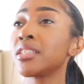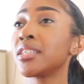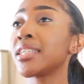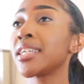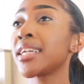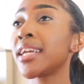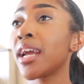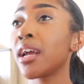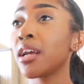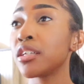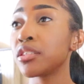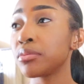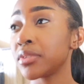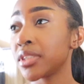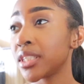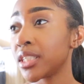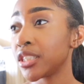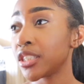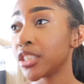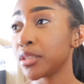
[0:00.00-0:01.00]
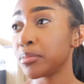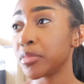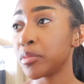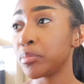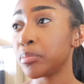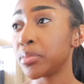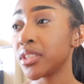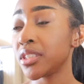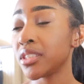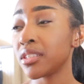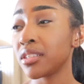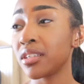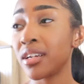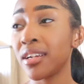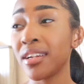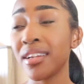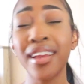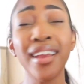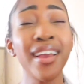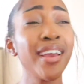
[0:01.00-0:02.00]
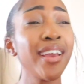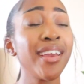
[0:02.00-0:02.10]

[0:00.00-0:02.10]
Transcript: on the gas when they shouldn't be pushing on it,